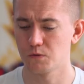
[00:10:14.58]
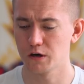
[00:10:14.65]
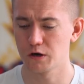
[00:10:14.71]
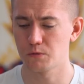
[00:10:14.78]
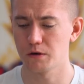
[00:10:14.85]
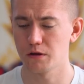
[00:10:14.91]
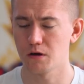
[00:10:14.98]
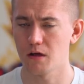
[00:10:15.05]

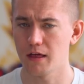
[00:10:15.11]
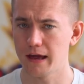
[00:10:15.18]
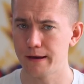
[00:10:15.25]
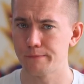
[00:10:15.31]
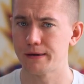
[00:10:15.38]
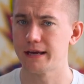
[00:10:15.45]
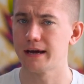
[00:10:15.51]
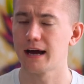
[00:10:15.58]
work with all
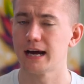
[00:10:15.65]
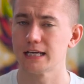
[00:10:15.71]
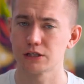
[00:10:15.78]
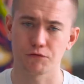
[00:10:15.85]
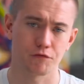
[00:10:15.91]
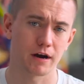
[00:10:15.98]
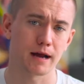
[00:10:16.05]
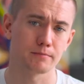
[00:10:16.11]
APIs.
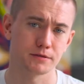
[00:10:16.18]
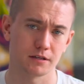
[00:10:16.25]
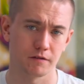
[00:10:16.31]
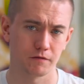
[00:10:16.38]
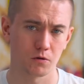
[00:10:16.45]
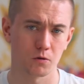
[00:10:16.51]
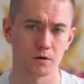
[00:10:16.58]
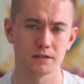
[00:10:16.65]
Fraps,
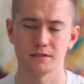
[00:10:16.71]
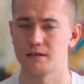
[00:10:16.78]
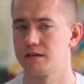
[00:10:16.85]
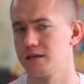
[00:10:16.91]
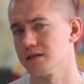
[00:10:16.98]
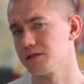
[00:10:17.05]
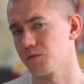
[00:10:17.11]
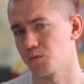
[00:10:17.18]
of course,
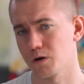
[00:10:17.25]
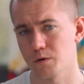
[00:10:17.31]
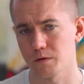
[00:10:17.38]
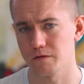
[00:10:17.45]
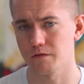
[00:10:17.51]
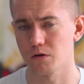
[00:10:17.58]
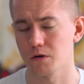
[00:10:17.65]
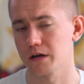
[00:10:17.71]
doesn't work
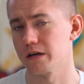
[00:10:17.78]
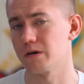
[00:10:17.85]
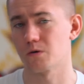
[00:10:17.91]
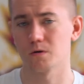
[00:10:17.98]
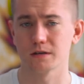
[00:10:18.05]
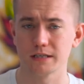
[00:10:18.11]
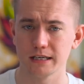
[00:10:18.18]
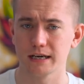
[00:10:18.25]
with Vulkan
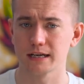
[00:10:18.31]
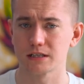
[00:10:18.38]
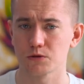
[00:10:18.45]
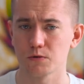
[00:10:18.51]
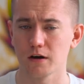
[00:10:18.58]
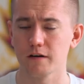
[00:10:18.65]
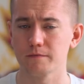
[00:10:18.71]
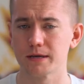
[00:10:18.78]
or
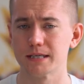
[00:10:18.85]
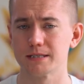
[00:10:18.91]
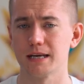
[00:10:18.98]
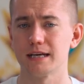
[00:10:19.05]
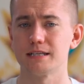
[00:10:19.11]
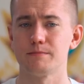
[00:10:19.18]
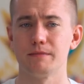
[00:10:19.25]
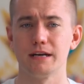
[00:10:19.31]
DX12 because it
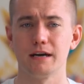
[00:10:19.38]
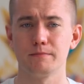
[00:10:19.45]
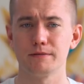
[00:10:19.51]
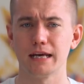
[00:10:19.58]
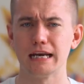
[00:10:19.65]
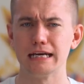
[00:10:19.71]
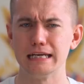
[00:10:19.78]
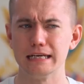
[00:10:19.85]
hasn't been
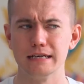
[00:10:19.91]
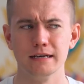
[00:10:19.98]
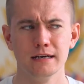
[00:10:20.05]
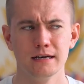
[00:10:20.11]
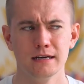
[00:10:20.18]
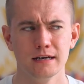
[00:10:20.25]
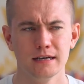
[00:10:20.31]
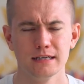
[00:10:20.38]
updated in
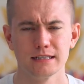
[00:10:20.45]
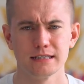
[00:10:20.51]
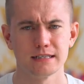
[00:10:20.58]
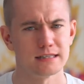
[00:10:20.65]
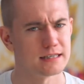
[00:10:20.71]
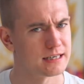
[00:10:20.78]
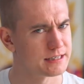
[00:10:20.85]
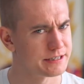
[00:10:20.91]

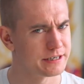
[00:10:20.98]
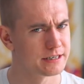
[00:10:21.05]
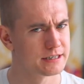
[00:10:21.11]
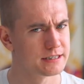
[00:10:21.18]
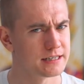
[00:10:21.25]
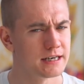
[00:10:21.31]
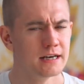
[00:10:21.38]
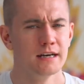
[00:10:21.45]
six
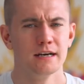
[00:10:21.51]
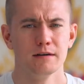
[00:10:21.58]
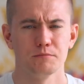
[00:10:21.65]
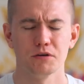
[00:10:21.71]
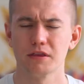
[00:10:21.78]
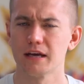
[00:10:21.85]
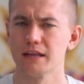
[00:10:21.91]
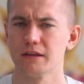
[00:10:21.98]
years.
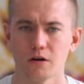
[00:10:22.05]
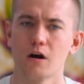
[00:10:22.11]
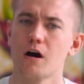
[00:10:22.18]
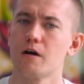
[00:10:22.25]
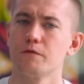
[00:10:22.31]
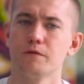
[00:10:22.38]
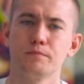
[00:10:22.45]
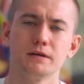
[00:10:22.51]
But then there
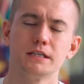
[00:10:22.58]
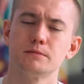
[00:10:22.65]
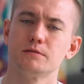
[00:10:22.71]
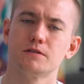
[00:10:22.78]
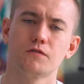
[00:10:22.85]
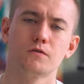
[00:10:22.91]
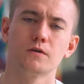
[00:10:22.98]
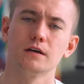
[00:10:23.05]
are
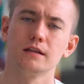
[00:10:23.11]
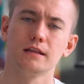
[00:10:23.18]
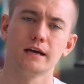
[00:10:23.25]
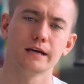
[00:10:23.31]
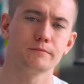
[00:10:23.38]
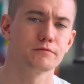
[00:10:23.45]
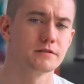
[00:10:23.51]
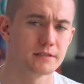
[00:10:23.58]
replacements for it,
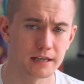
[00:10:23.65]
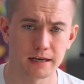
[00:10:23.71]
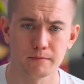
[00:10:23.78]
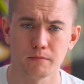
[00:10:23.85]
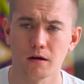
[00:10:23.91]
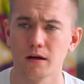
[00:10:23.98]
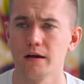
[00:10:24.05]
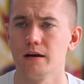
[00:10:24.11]
like
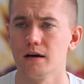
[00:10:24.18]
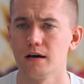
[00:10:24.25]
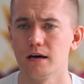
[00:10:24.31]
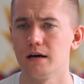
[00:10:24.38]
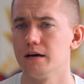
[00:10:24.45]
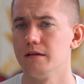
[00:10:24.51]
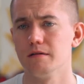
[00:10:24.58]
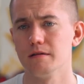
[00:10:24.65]
PresentMon.
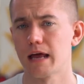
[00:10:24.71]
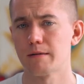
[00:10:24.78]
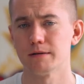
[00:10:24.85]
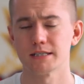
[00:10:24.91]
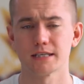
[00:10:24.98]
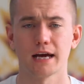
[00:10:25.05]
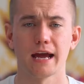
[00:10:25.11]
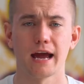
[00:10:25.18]
Uh,
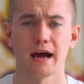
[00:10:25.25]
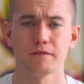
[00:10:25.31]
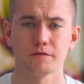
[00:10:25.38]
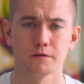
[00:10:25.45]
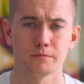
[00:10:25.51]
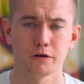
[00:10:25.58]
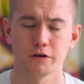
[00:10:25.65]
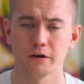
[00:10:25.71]
MSI
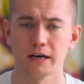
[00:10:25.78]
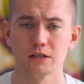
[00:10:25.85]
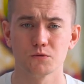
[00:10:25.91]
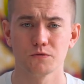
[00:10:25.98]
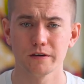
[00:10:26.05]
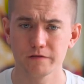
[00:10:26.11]
Afterburner has